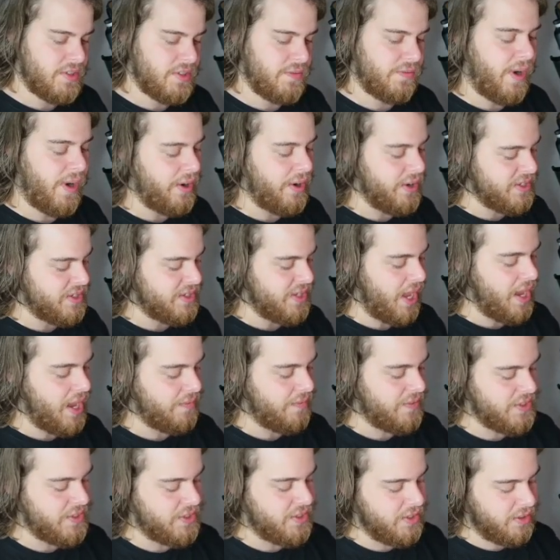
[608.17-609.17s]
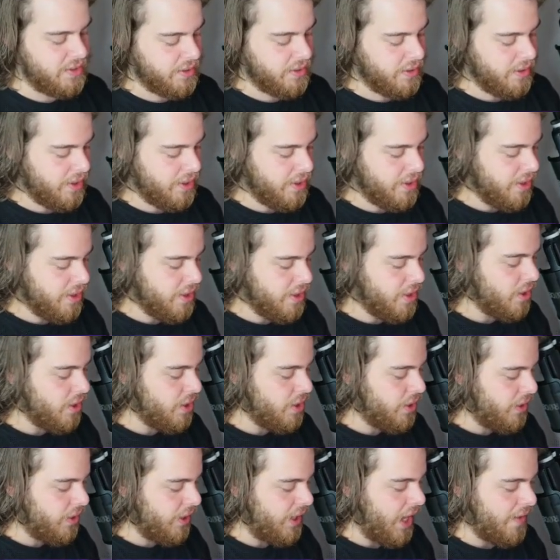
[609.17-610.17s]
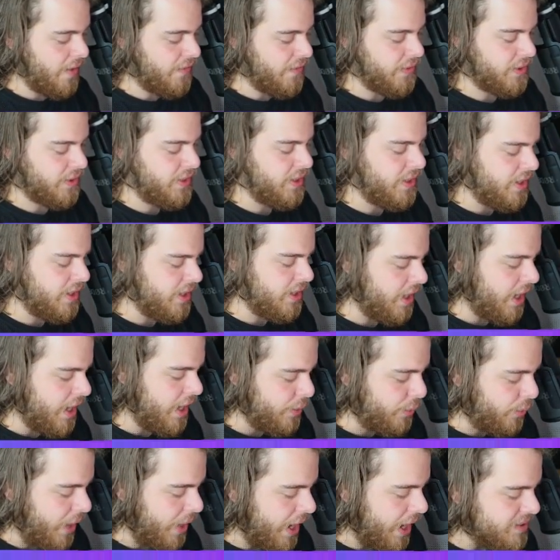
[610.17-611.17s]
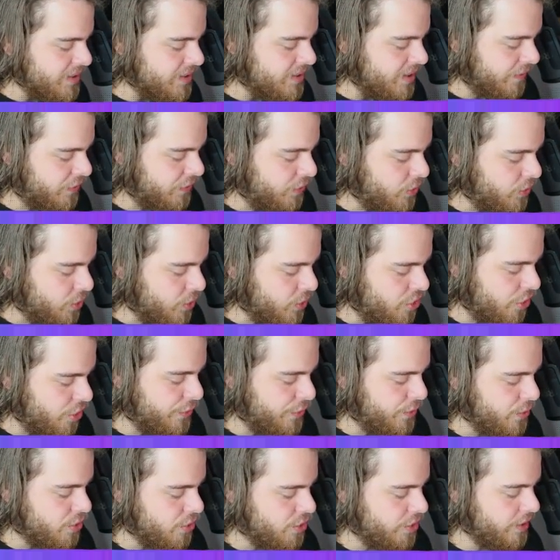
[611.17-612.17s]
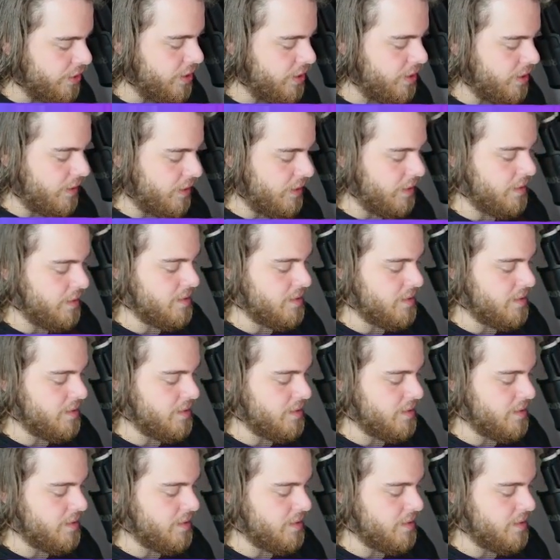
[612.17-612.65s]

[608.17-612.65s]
far as I've seen. You have the Errata Future Fusion.